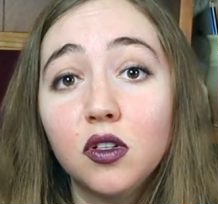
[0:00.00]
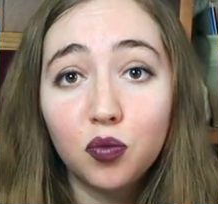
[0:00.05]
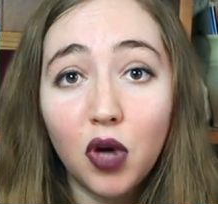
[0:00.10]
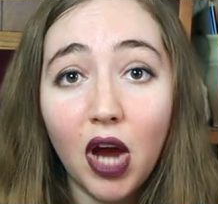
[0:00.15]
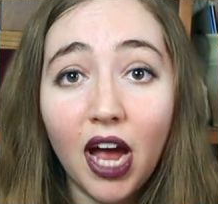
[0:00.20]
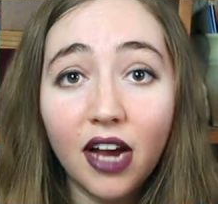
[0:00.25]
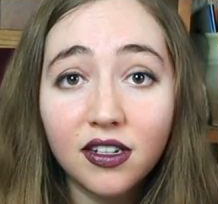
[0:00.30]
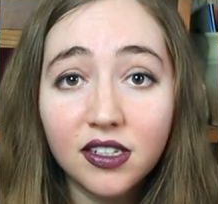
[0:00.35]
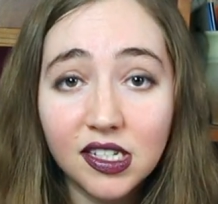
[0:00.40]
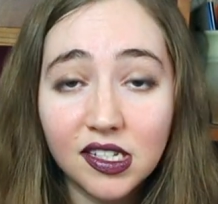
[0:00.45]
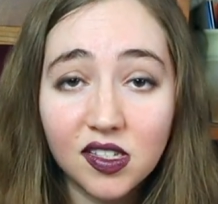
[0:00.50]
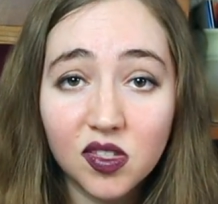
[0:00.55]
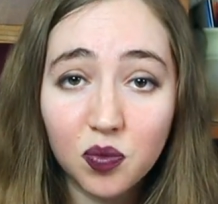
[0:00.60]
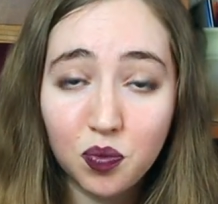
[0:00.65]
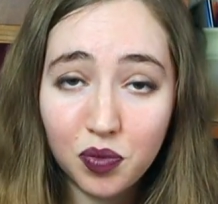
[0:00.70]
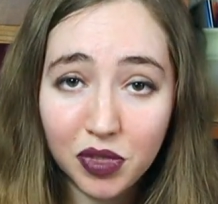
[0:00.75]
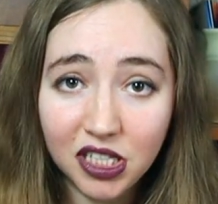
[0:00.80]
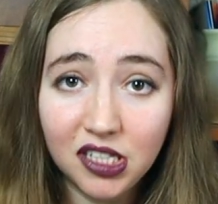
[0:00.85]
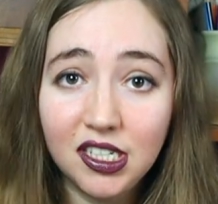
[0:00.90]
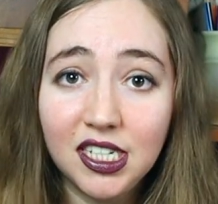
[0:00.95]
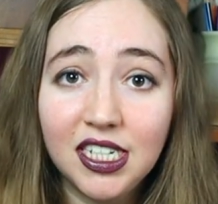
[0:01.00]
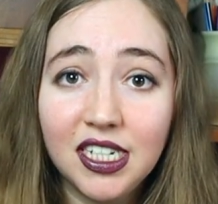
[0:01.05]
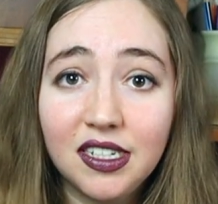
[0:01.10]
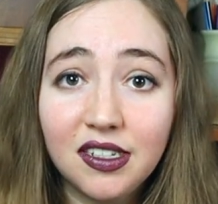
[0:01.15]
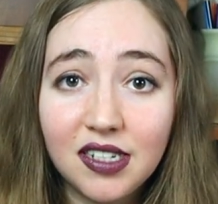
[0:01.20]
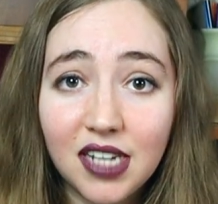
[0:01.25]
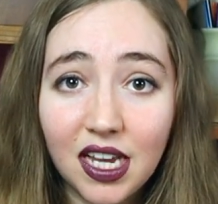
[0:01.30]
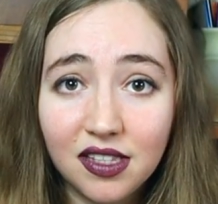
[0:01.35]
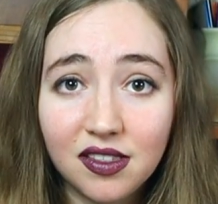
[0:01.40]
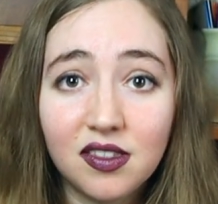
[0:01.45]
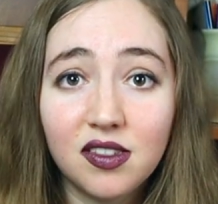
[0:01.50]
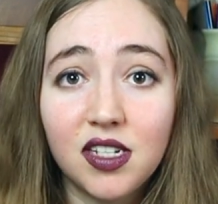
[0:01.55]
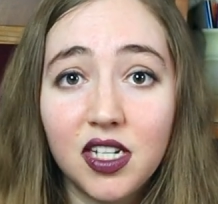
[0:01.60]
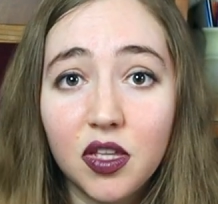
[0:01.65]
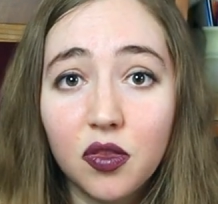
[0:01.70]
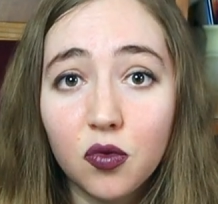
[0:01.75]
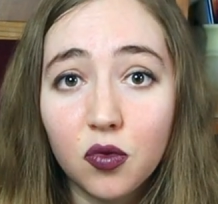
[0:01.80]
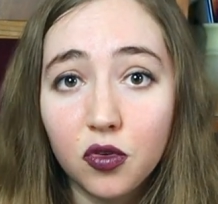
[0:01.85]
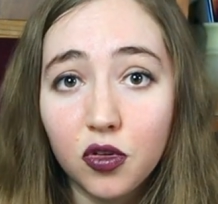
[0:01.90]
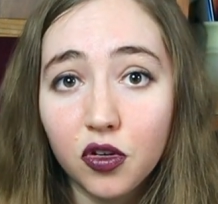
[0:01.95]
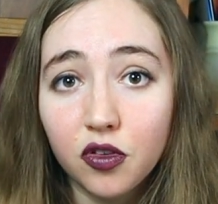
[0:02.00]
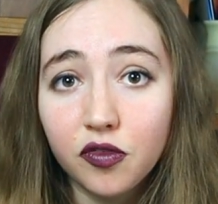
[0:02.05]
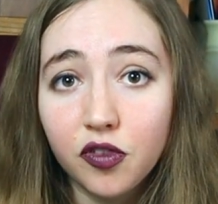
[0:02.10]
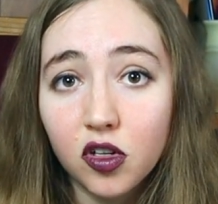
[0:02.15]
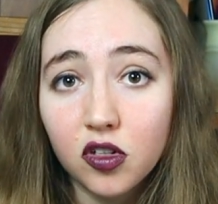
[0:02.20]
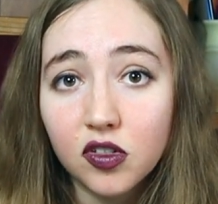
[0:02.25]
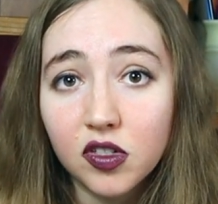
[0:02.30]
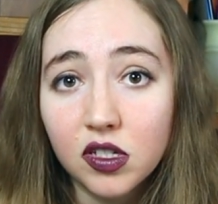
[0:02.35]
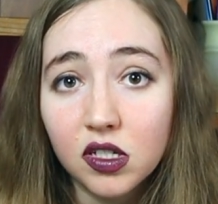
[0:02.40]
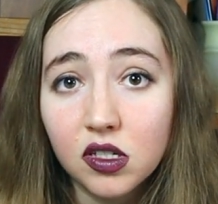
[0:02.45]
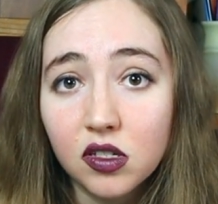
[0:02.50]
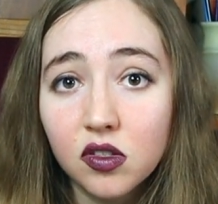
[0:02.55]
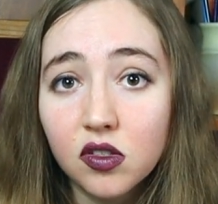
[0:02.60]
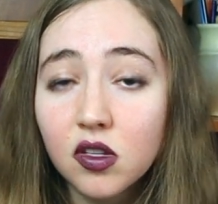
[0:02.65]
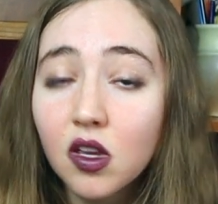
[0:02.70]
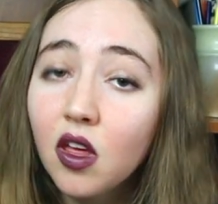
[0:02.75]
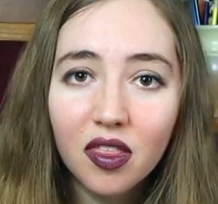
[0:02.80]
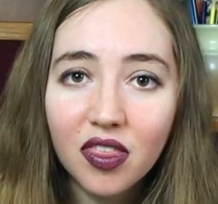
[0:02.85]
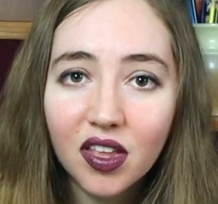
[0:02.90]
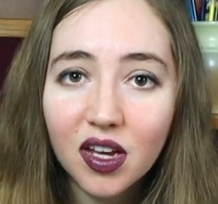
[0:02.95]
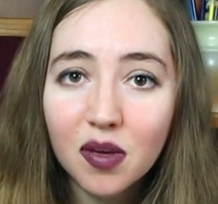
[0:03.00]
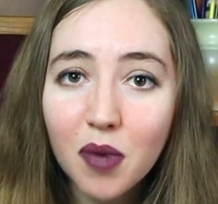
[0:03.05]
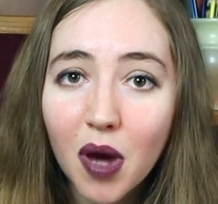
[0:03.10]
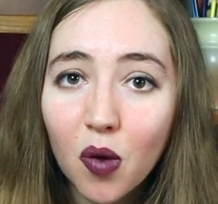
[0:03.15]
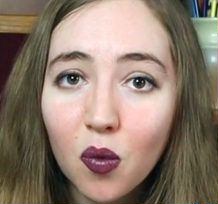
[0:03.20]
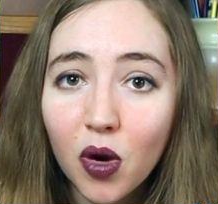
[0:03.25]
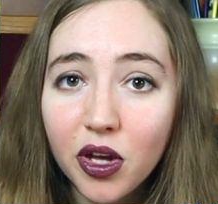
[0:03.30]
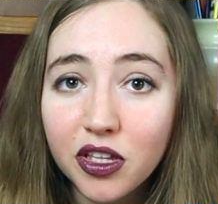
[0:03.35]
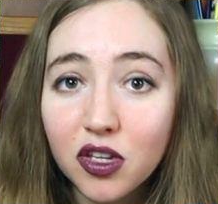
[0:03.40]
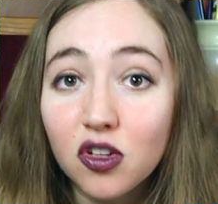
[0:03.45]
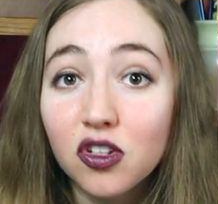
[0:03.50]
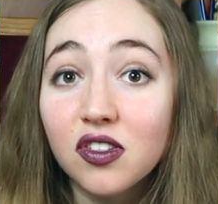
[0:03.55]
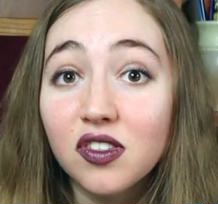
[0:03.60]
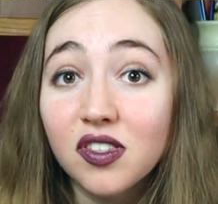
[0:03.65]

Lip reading: practice building intensity through your verses. Think about what you're